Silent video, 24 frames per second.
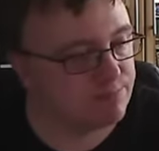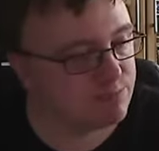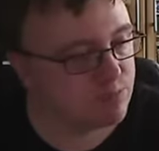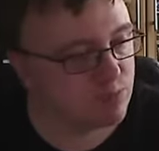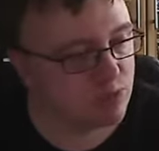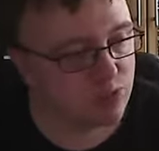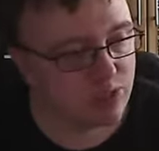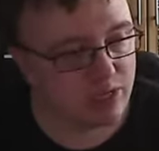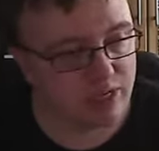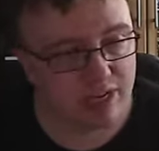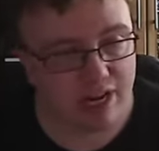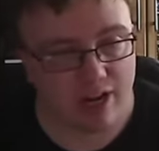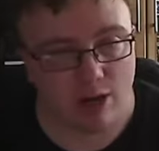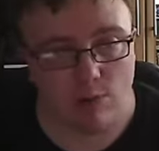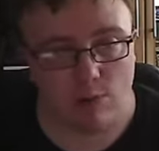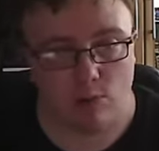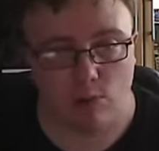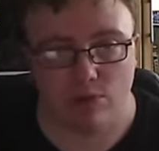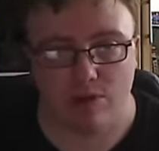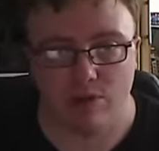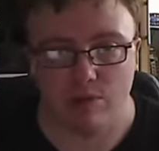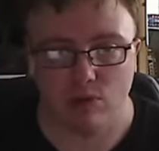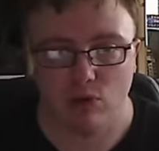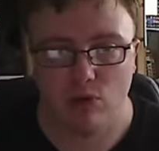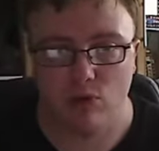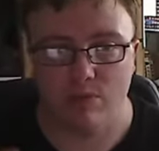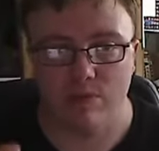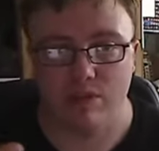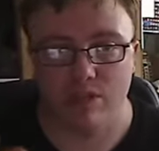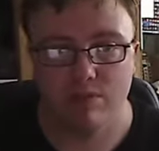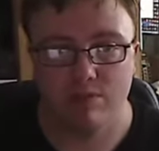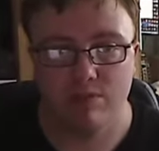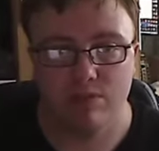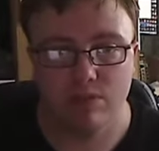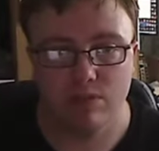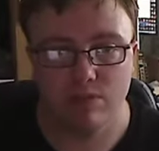So that helps when you put them
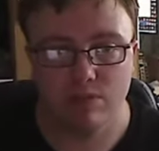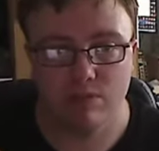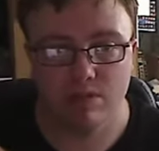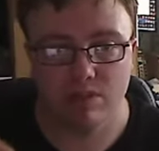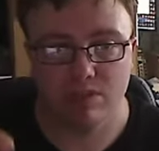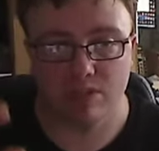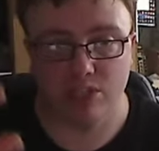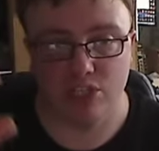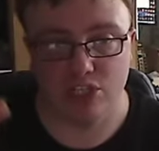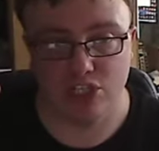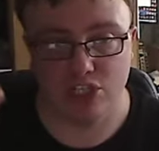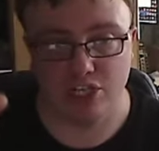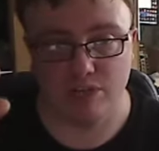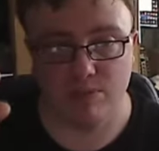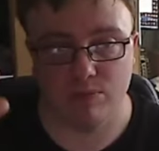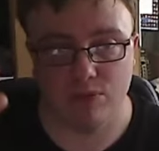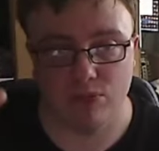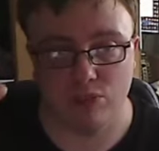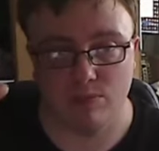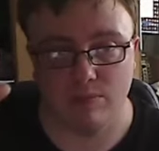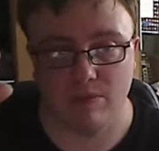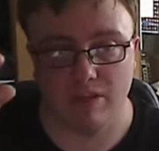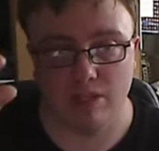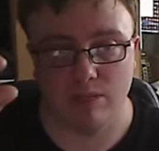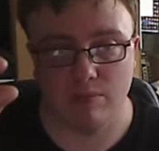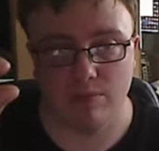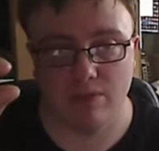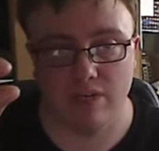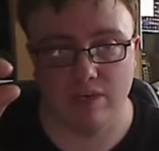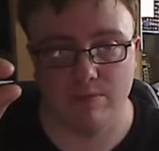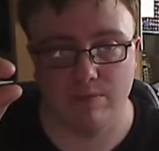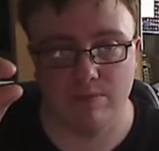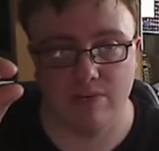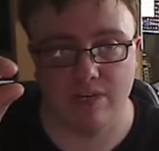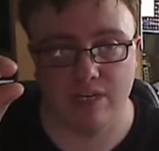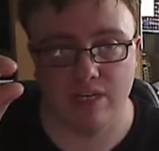in ships to make them
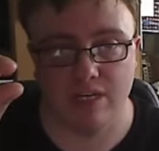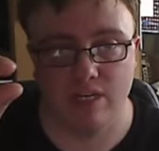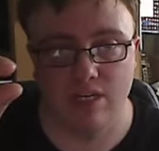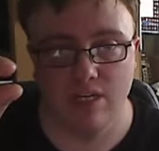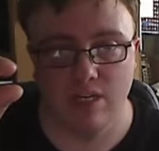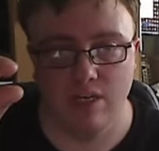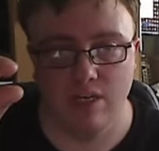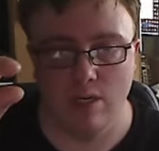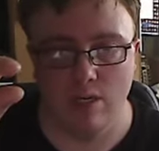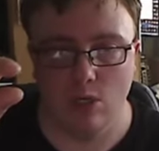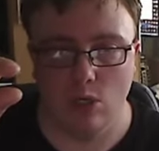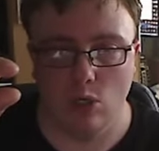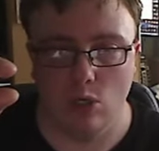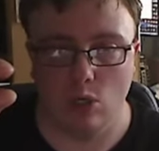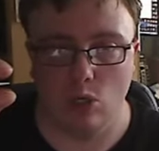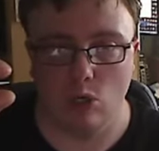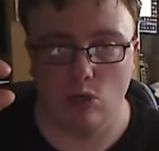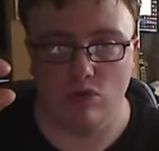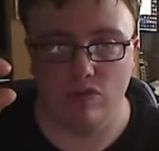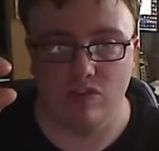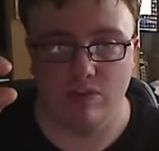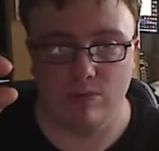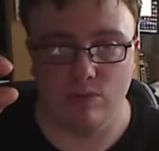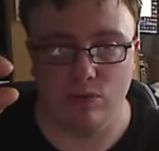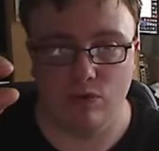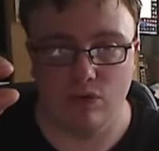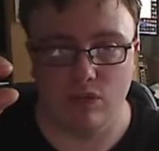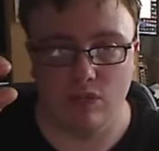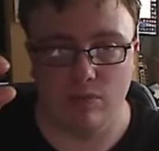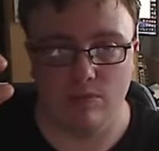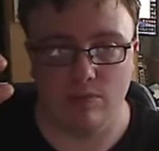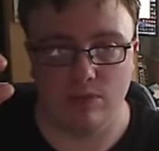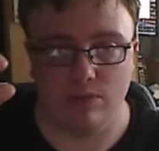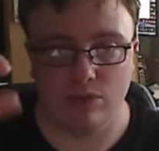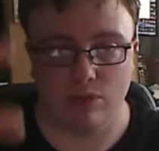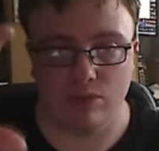that big, or if you're putting
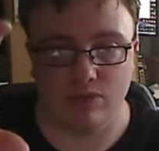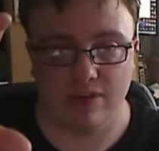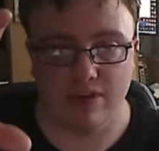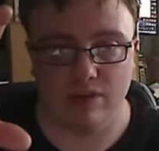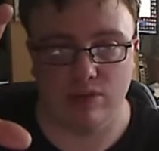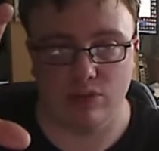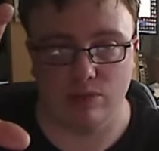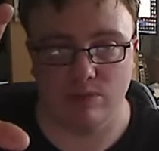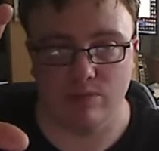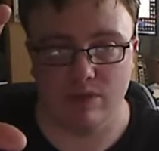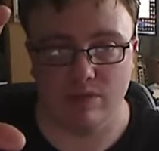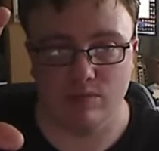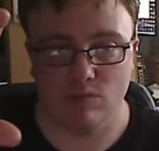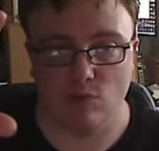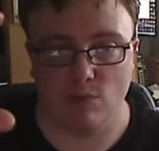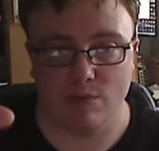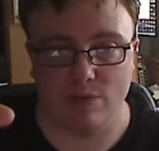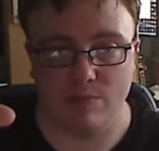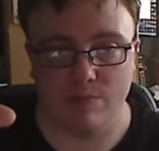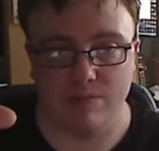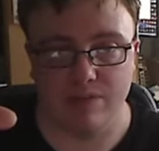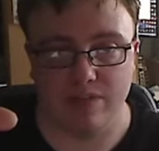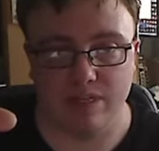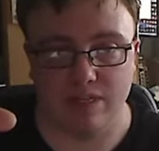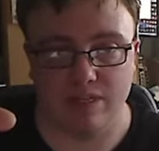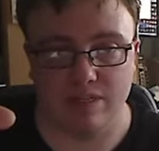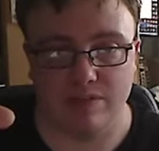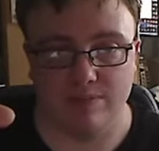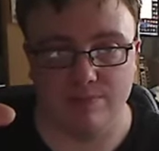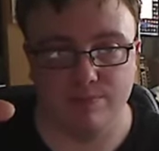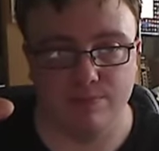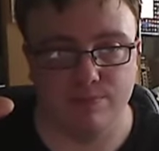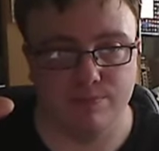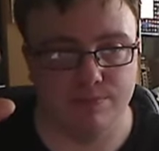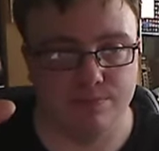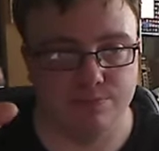them on the ground to make them a bit bigger,
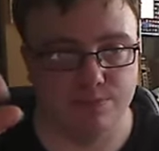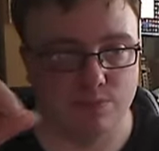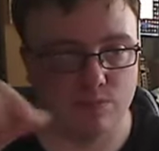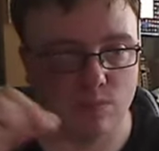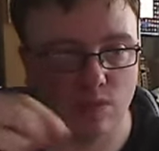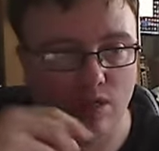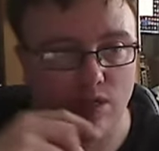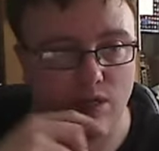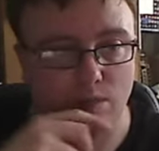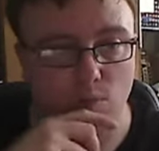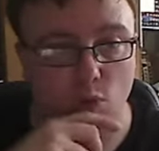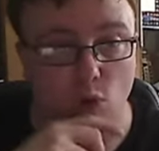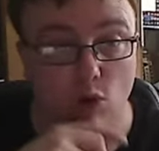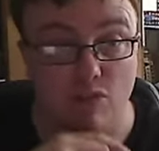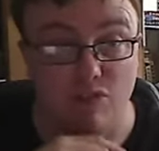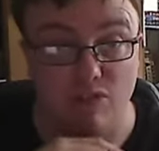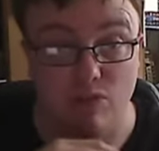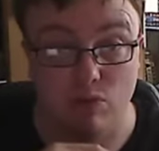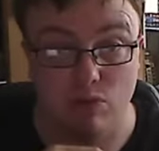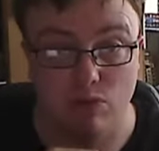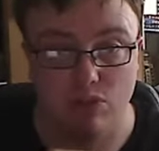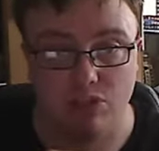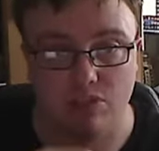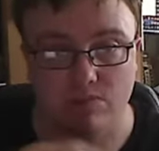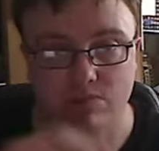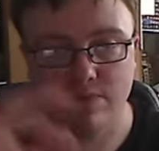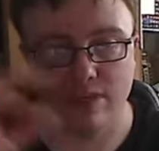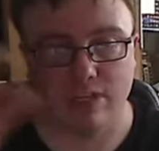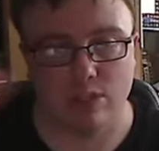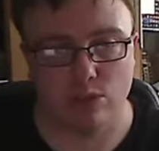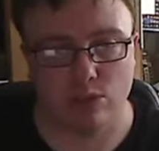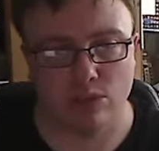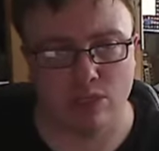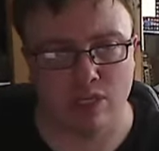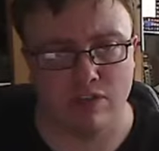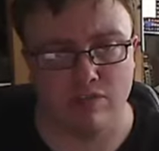or if you want to make
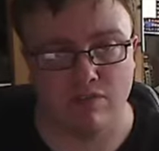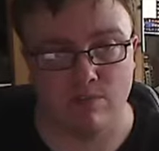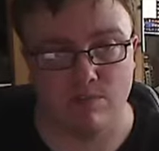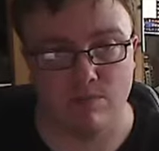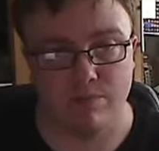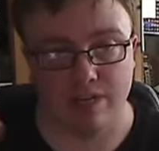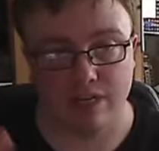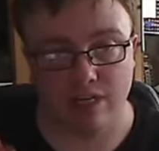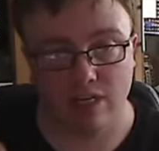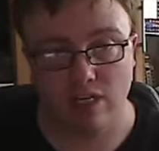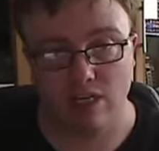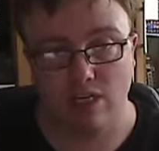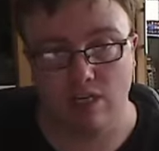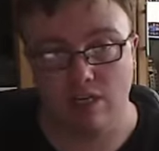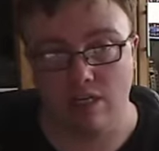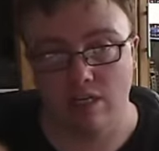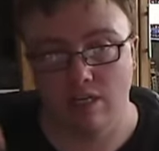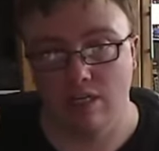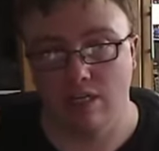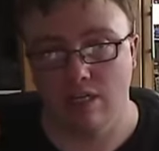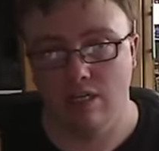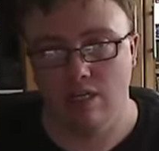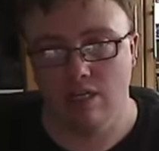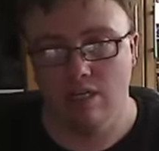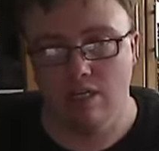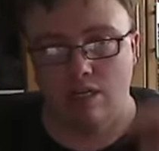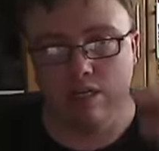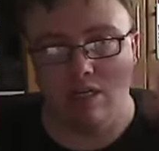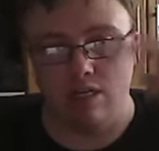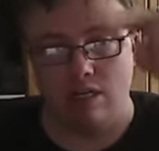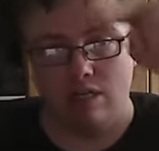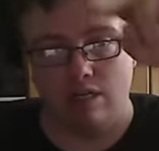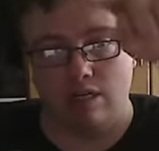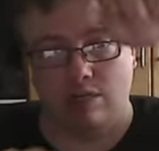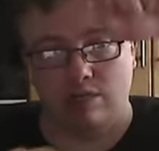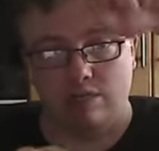something even bigger, like
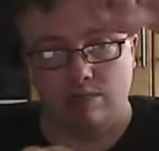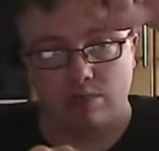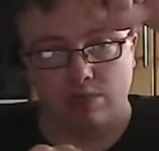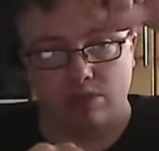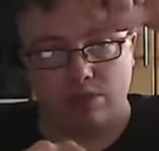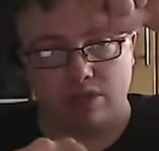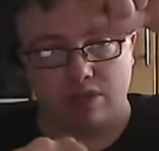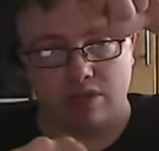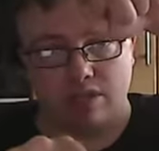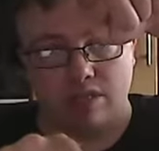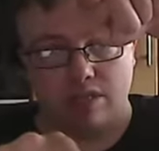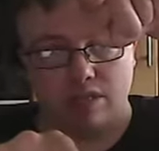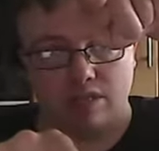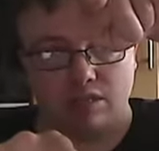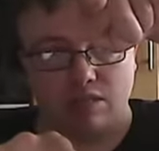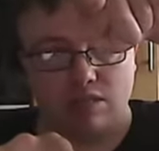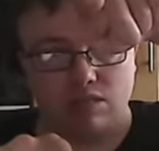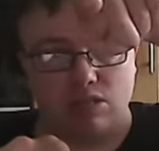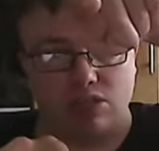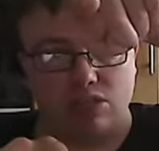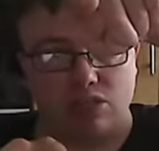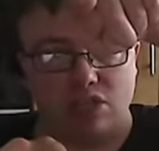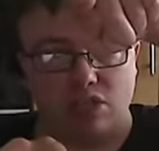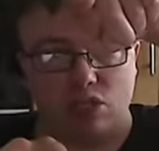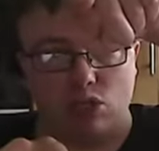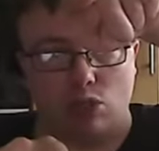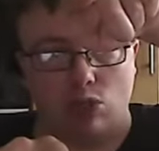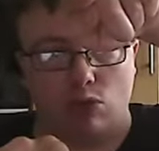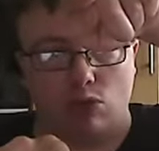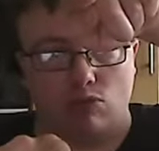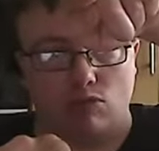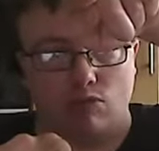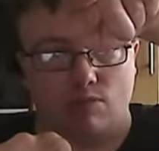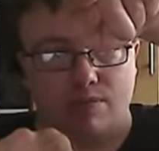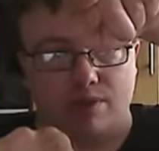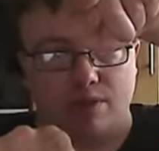the Siege
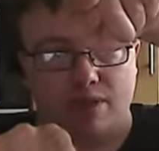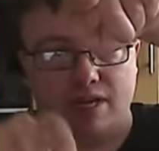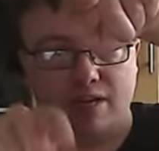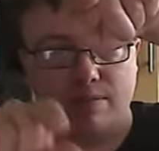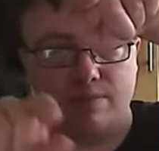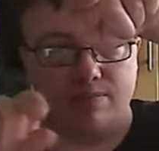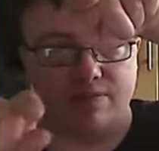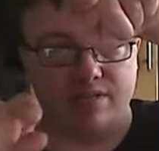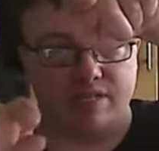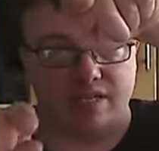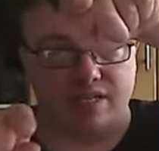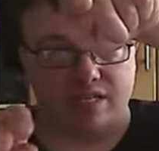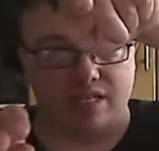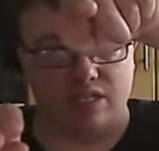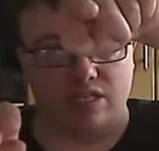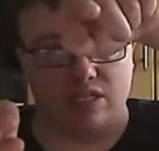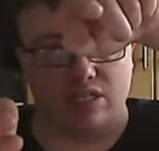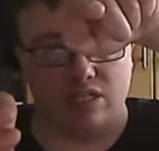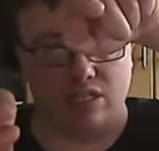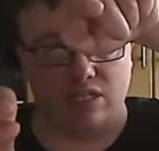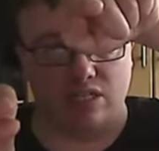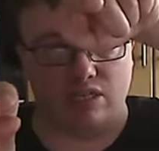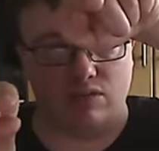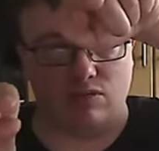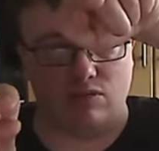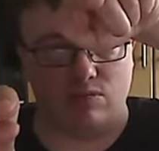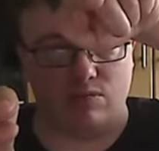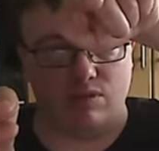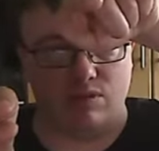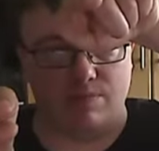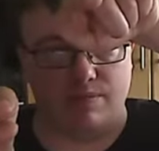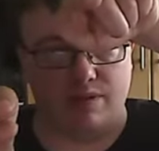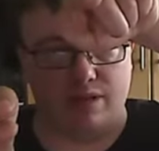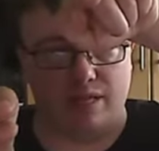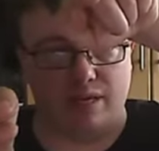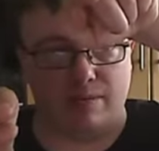Lord would be that big and the Dalek would be
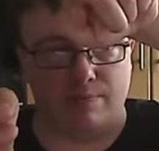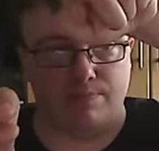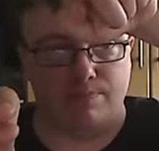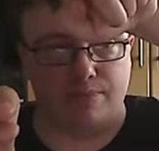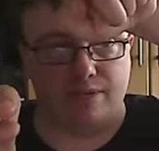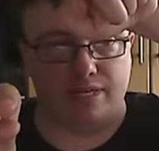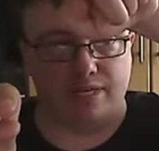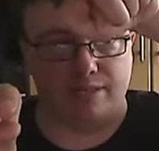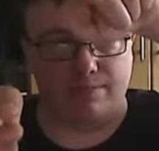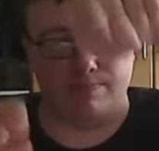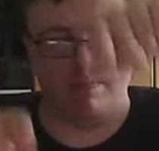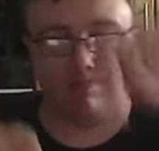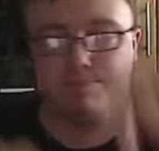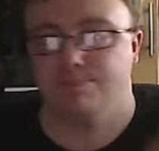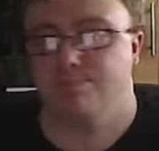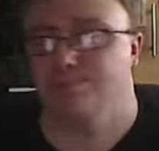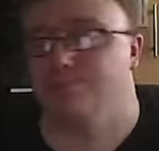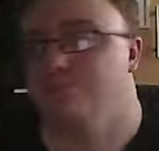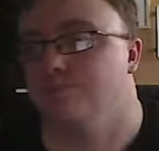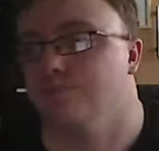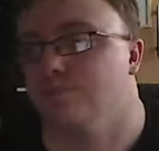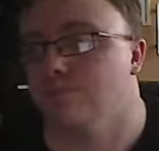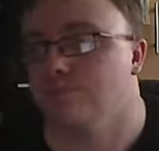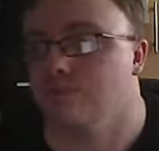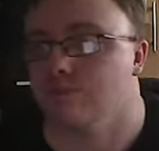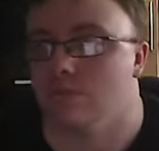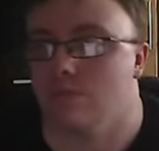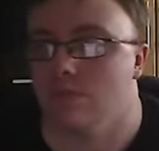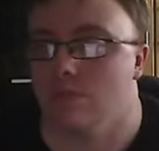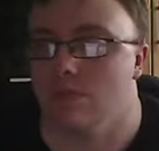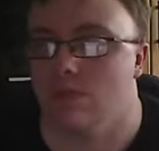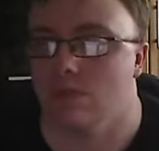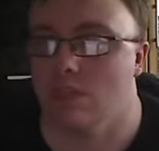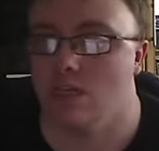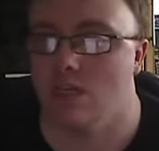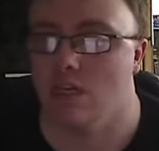about that big.
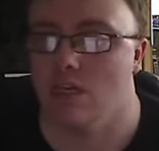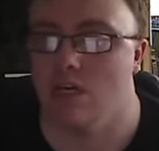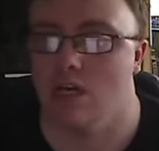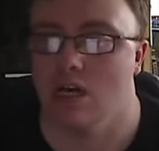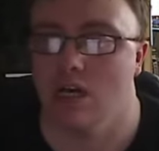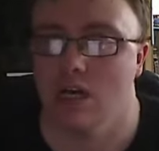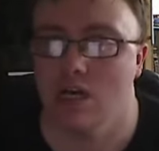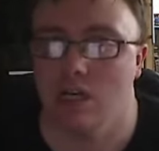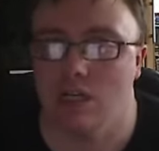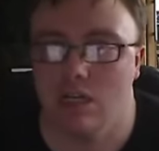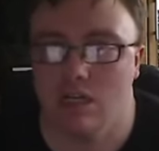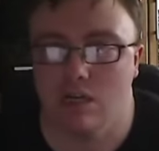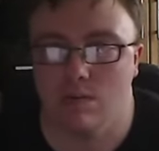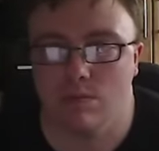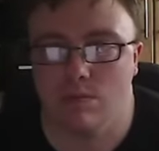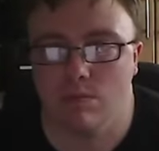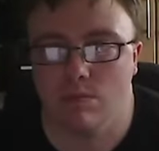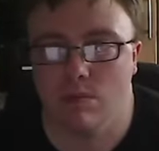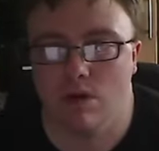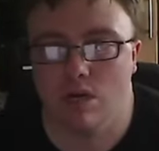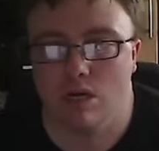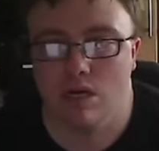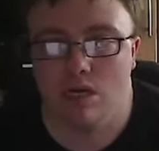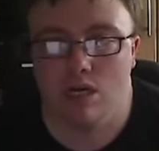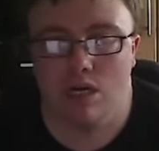Also